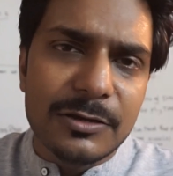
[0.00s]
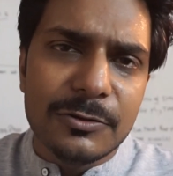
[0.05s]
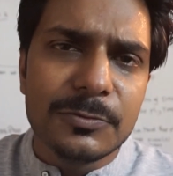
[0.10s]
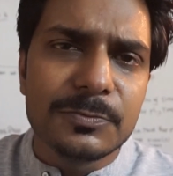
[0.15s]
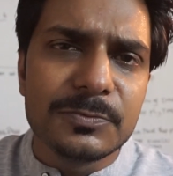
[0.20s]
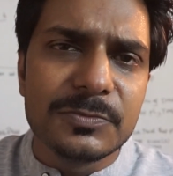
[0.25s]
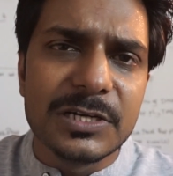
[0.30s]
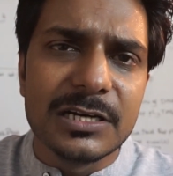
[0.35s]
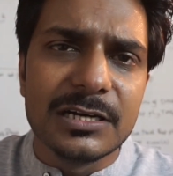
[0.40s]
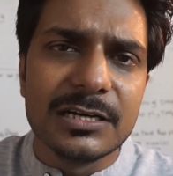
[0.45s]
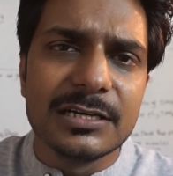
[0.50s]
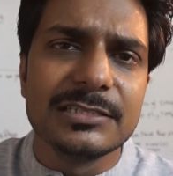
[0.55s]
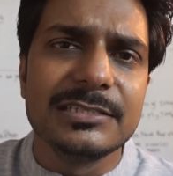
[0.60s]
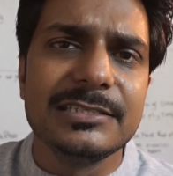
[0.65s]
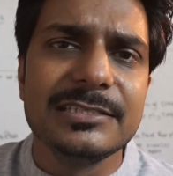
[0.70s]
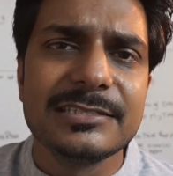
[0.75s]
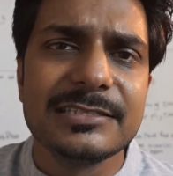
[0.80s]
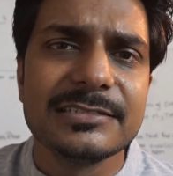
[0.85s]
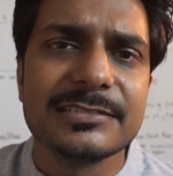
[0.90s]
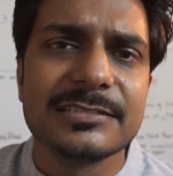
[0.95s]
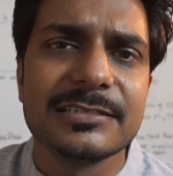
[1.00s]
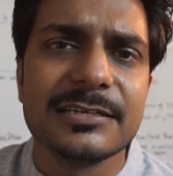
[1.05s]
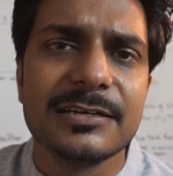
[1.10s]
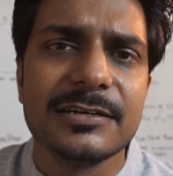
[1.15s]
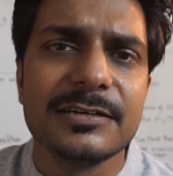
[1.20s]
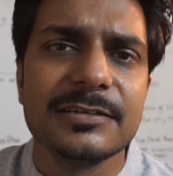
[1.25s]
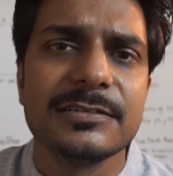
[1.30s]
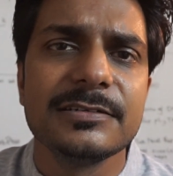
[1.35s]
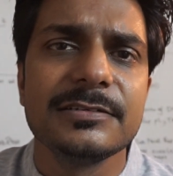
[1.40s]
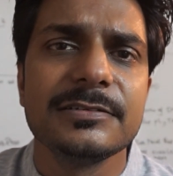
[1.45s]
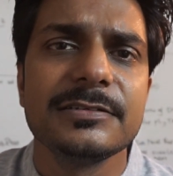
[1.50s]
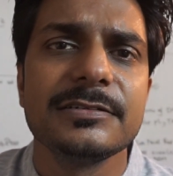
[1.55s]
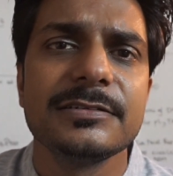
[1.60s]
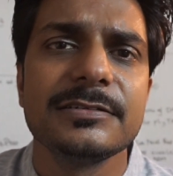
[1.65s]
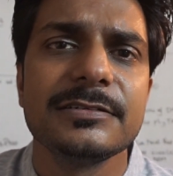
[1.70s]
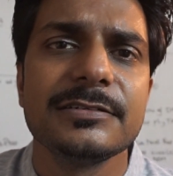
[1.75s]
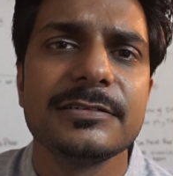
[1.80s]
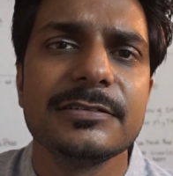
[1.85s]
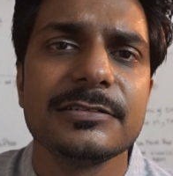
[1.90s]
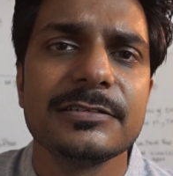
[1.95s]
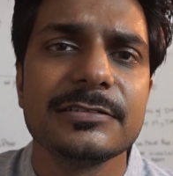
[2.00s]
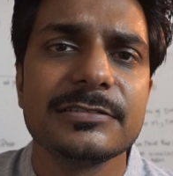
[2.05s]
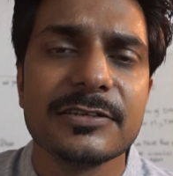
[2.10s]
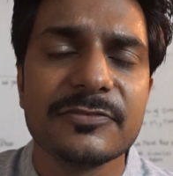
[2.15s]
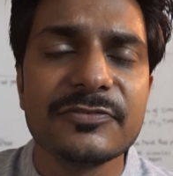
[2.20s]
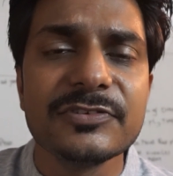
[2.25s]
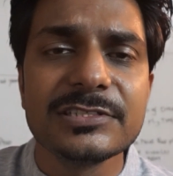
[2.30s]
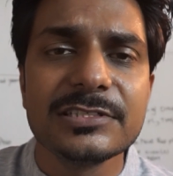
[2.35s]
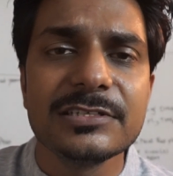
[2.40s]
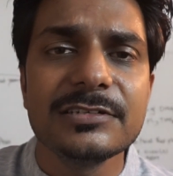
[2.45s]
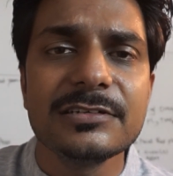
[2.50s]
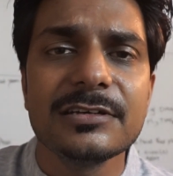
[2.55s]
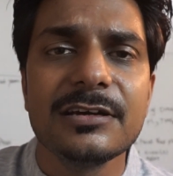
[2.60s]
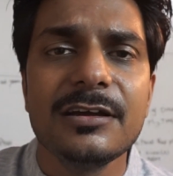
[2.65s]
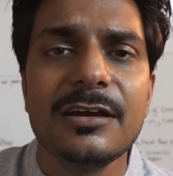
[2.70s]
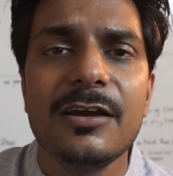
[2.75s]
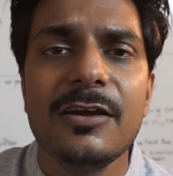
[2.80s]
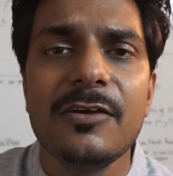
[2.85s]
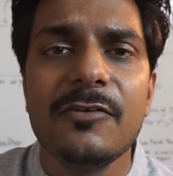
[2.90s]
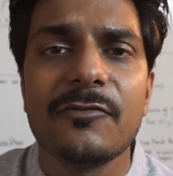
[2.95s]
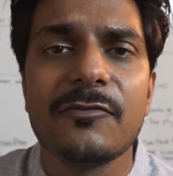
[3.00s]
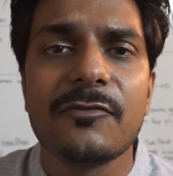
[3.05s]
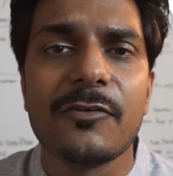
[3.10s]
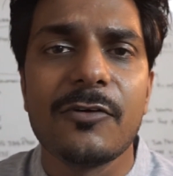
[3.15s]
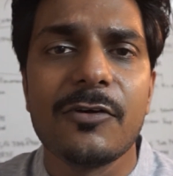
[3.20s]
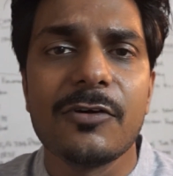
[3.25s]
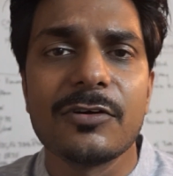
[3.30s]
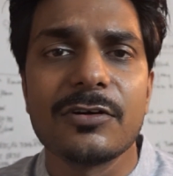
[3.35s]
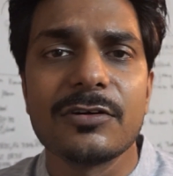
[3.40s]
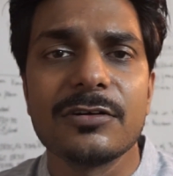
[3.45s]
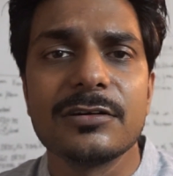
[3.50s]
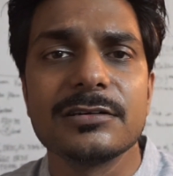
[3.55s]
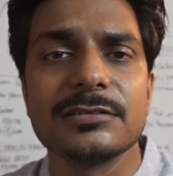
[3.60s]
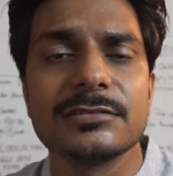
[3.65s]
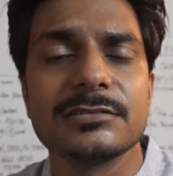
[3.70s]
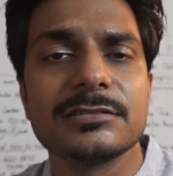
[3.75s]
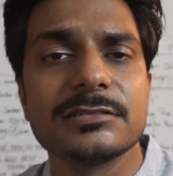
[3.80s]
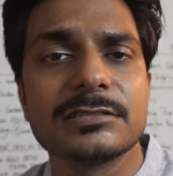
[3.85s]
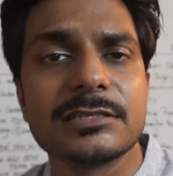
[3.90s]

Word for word: hope uh, this is uh, sufficient for uh,